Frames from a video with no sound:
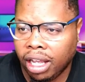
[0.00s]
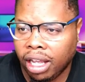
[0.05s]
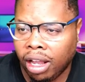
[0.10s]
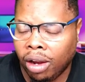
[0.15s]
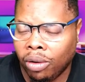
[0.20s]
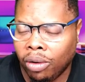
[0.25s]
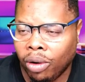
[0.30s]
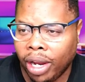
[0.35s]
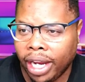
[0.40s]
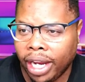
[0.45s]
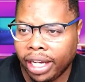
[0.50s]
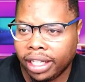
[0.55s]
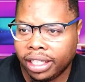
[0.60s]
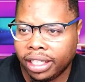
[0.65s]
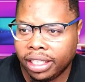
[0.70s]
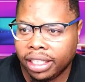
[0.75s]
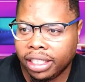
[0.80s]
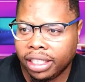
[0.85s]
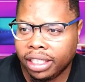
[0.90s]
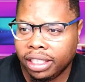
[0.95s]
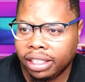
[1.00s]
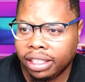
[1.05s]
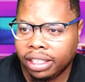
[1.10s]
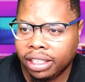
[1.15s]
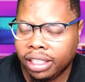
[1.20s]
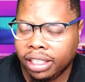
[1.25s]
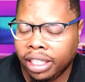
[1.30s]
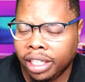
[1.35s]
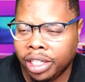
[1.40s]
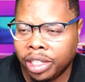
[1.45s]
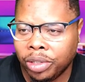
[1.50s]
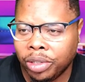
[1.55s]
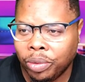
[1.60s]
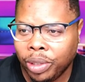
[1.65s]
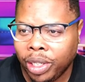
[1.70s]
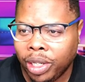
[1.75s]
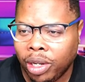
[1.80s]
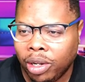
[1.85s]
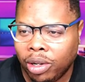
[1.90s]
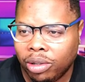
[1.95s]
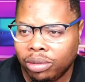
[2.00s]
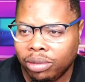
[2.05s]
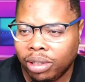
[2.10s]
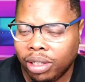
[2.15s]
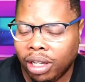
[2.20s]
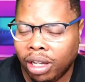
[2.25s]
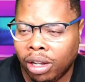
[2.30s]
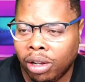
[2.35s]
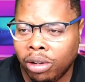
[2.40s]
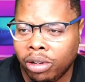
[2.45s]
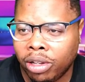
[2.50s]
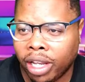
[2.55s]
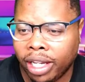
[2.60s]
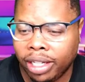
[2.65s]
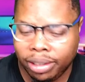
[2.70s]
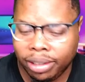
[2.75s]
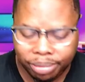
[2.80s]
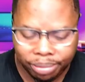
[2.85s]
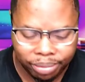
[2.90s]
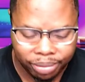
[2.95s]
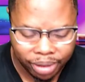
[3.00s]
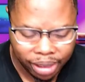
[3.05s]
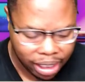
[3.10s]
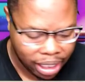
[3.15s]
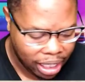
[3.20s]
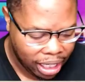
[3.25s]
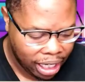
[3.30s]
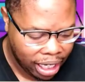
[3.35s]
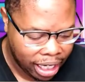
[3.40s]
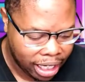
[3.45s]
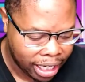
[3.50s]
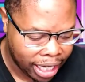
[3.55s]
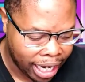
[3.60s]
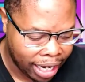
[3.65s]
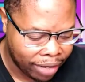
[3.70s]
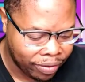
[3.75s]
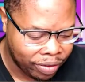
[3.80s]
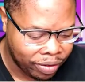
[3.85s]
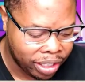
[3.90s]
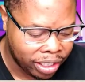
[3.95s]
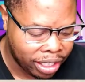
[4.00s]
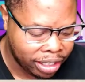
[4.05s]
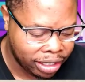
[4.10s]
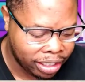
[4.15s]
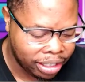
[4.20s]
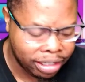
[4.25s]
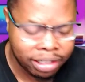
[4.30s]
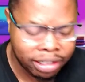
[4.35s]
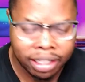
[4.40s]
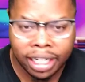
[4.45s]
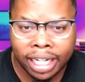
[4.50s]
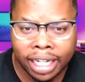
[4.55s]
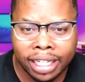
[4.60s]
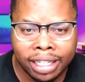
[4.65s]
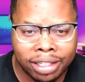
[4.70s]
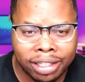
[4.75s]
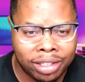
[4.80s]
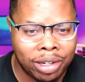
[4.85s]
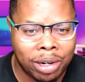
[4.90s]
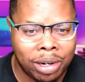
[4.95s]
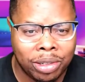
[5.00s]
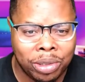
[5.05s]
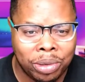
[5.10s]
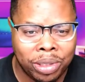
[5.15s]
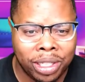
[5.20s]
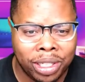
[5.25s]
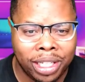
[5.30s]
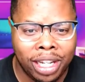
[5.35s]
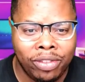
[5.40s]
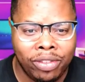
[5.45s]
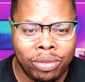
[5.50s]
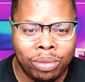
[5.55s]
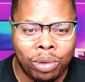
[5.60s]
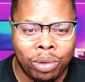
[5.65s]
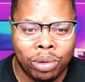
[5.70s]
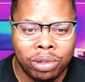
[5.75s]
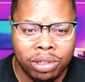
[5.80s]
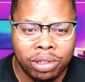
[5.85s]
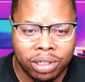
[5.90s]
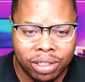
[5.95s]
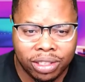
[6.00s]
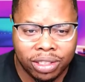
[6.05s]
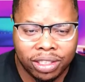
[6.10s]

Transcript: All right, here we go. Okay, and I haven't done this, and I need to start doing it even more.